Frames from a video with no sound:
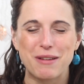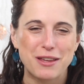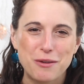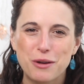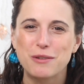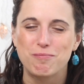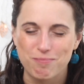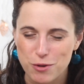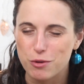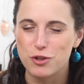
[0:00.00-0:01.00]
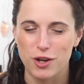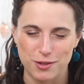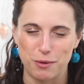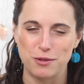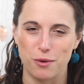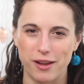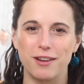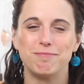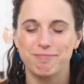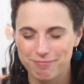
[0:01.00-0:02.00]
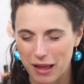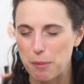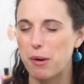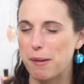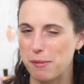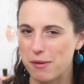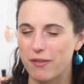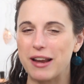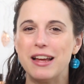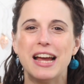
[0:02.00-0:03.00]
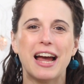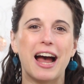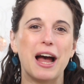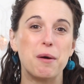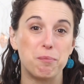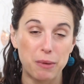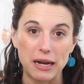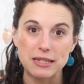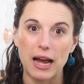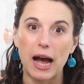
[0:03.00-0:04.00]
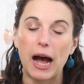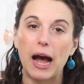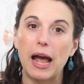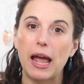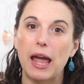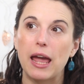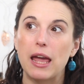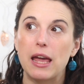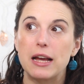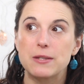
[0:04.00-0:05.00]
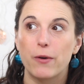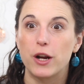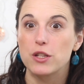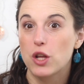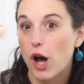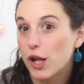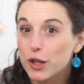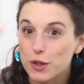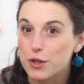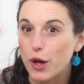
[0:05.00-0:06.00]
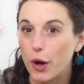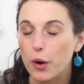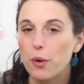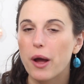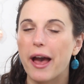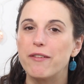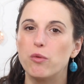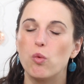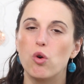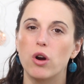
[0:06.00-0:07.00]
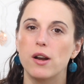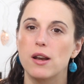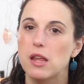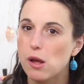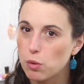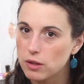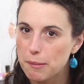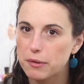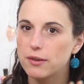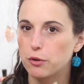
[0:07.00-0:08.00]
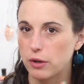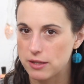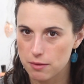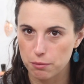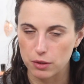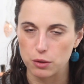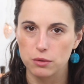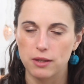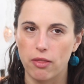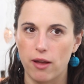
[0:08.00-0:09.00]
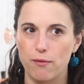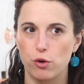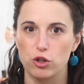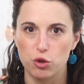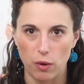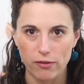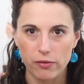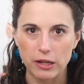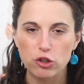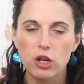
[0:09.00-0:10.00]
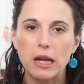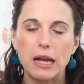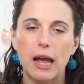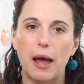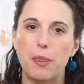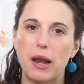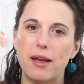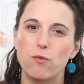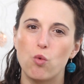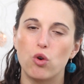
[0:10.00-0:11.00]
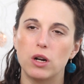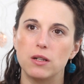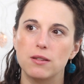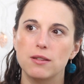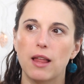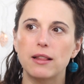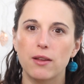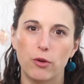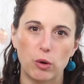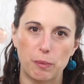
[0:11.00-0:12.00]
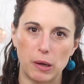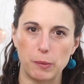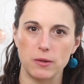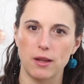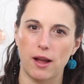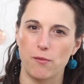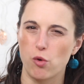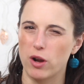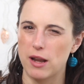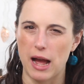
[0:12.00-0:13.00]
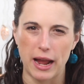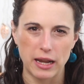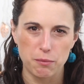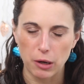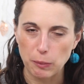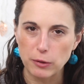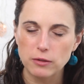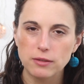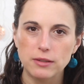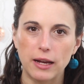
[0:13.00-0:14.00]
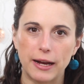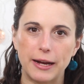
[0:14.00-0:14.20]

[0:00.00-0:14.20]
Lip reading: Like you could just wear Zoya and probably be fine. But I, as far as colors go, have worn an equal number of greens and blues. I think I've worn 12 of each. And then I've worn slightly fewer purples, like I've worn 9 purples.